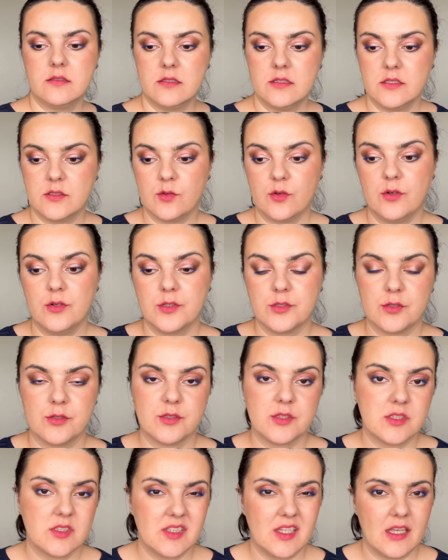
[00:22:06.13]
this also
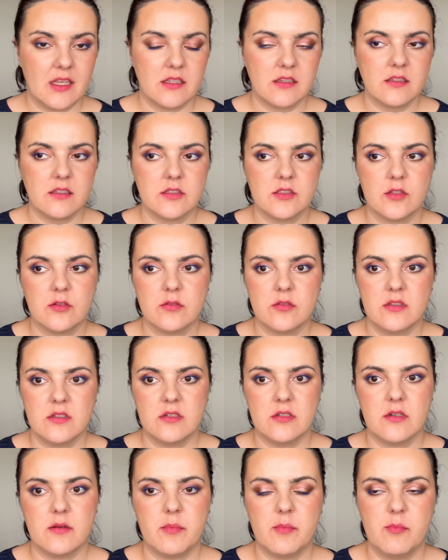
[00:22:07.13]
stained. So
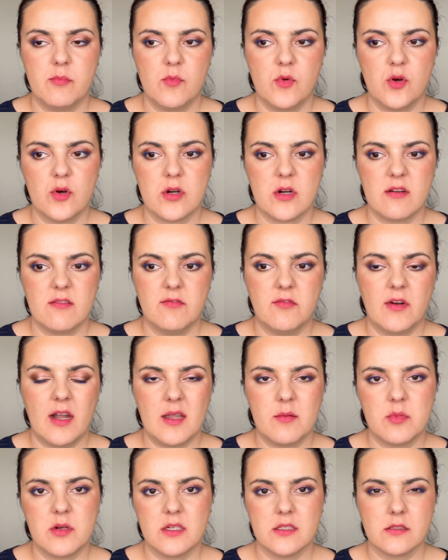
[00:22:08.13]
the more
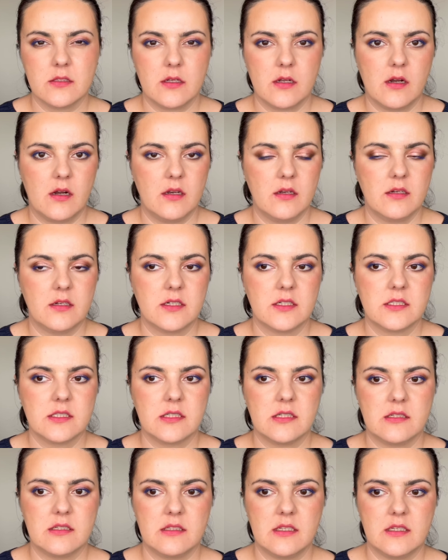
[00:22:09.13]
vibrant colors
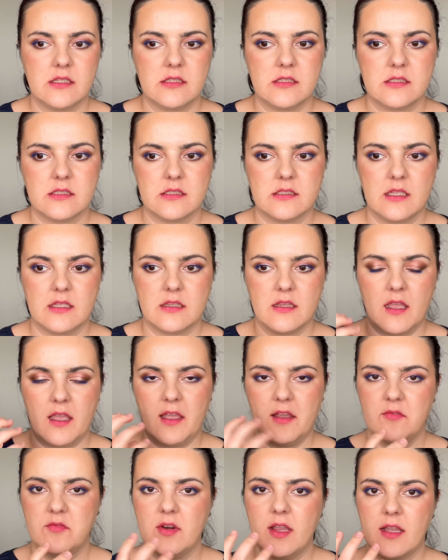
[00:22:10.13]
that
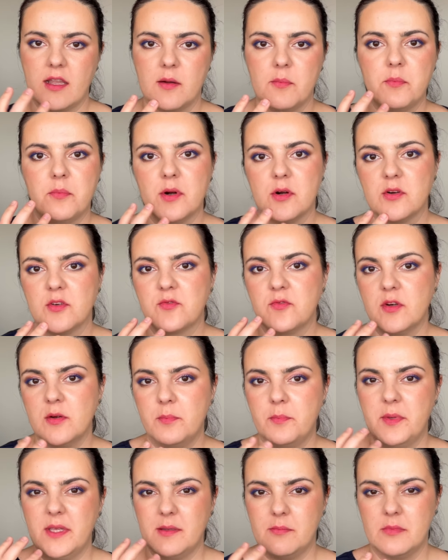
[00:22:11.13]
have like a powerful
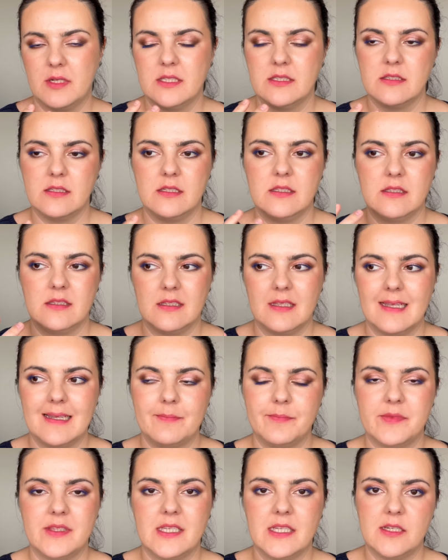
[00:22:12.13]
pigment in
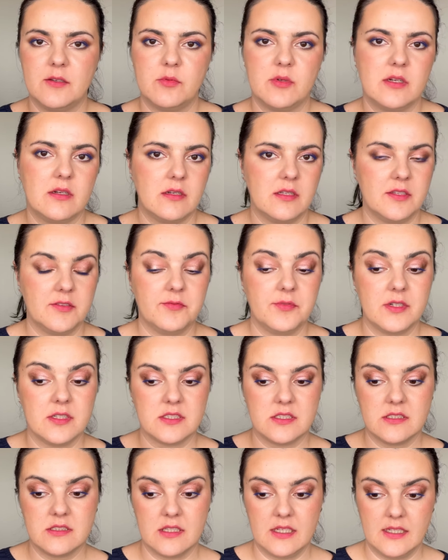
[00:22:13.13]
them, they will leave a
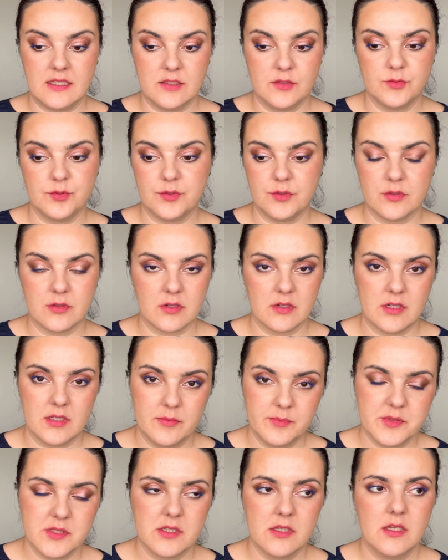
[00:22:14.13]
stain to your
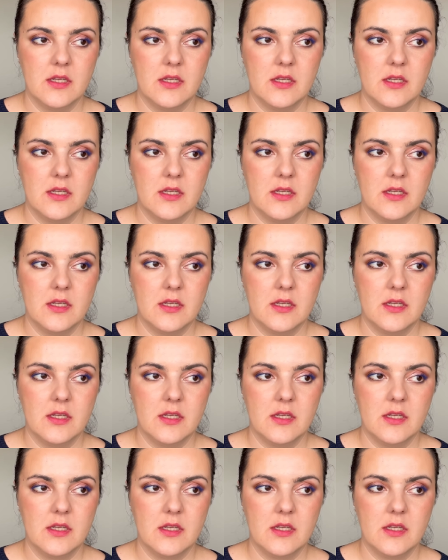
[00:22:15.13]
lips.